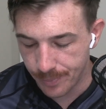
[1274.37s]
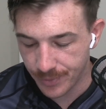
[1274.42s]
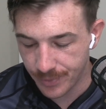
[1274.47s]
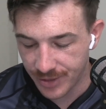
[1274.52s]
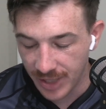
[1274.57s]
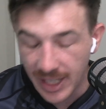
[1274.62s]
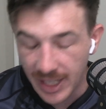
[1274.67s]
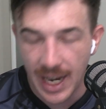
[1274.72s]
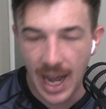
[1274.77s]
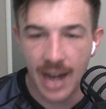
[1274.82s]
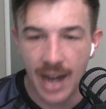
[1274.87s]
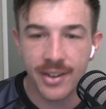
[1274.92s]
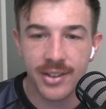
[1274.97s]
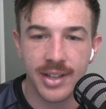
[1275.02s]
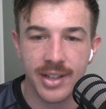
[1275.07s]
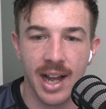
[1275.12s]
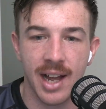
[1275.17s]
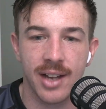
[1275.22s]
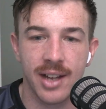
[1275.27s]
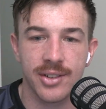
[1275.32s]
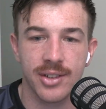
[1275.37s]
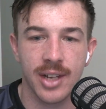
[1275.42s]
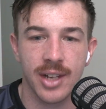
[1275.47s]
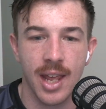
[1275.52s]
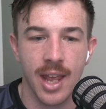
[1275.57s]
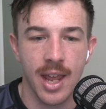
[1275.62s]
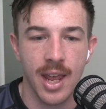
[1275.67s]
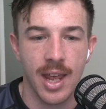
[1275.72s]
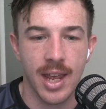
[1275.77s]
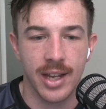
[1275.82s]
Second hardest task
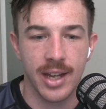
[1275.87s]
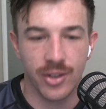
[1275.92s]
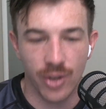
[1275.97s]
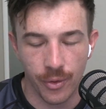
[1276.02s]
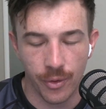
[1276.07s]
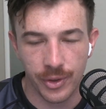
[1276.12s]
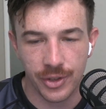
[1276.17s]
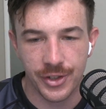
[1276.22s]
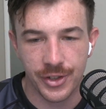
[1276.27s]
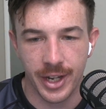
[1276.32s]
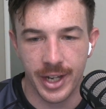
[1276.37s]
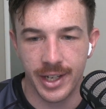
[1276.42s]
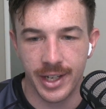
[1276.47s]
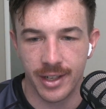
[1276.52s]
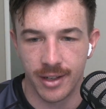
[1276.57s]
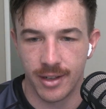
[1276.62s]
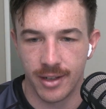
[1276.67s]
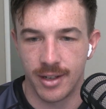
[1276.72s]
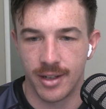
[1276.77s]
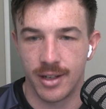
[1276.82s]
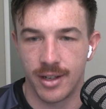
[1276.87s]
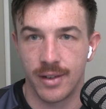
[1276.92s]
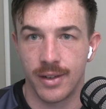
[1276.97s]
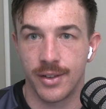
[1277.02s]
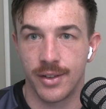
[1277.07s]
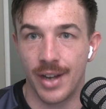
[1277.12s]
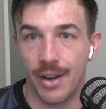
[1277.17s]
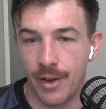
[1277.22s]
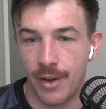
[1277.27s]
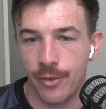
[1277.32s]
is obviously
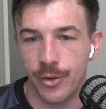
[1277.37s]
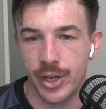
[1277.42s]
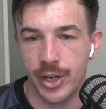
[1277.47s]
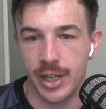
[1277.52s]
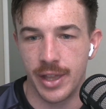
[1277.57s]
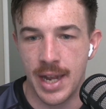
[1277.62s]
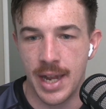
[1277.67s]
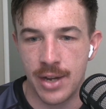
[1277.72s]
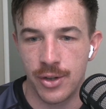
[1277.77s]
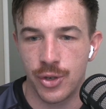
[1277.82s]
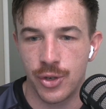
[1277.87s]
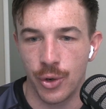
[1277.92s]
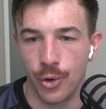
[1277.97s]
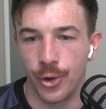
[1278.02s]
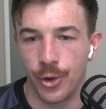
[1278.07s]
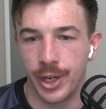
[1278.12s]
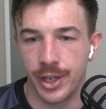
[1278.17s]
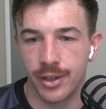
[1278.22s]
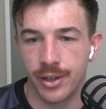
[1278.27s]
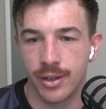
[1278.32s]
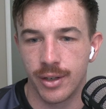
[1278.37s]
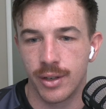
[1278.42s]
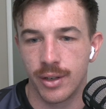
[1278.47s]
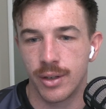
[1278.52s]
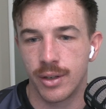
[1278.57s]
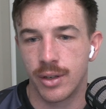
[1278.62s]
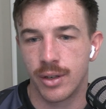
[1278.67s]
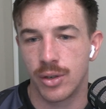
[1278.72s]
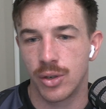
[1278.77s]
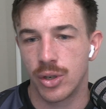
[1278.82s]
South Africa then touring
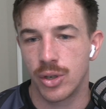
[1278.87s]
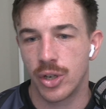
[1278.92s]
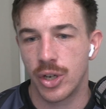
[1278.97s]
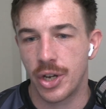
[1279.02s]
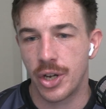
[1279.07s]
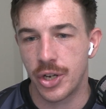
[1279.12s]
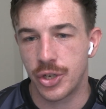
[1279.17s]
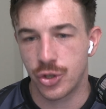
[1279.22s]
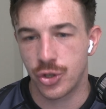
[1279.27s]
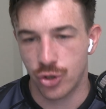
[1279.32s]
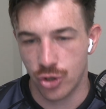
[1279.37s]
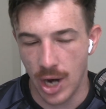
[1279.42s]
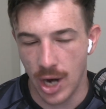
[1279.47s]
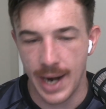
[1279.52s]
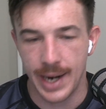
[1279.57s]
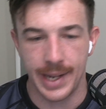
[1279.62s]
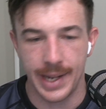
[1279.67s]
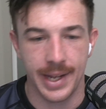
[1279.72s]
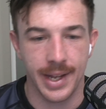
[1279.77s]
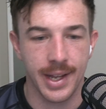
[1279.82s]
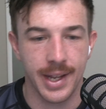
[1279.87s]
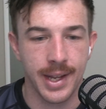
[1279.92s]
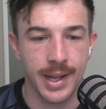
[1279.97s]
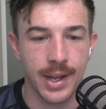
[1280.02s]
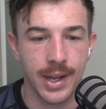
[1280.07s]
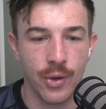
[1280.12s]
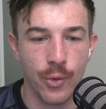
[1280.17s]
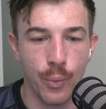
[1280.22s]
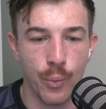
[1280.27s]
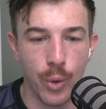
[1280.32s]
Australia,
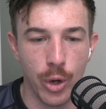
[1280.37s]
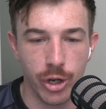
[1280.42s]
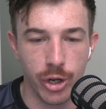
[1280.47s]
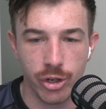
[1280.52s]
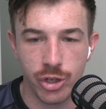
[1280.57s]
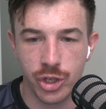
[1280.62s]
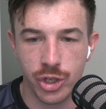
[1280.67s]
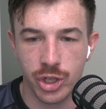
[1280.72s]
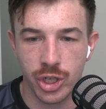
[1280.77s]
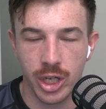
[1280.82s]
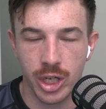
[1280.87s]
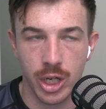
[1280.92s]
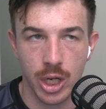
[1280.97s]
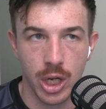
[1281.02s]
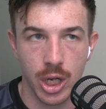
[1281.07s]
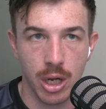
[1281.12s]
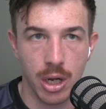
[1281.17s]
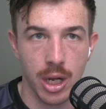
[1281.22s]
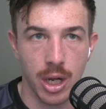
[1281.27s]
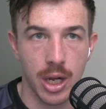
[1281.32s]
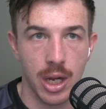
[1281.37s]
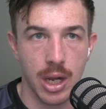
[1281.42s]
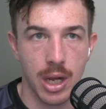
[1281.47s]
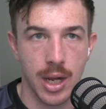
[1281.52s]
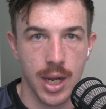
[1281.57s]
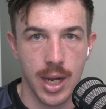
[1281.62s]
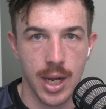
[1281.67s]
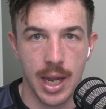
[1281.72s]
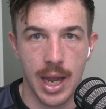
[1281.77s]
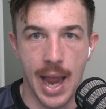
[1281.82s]
which
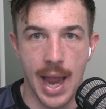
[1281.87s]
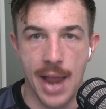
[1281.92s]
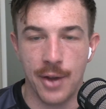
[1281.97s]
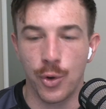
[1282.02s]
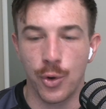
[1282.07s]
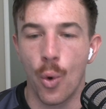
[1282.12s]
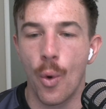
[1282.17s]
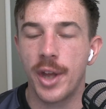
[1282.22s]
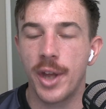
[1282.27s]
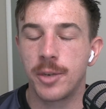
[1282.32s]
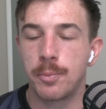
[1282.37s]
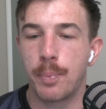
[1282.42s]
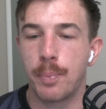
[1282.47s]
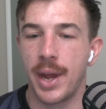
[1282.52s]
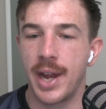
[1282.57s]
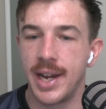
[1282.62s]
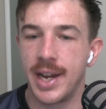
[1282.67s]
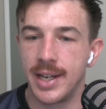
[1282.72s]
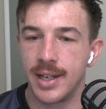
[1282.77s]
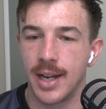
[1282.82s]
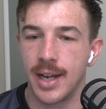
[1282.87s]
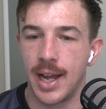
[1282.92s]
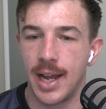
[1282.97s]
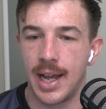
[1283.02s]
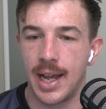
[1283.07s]
has always been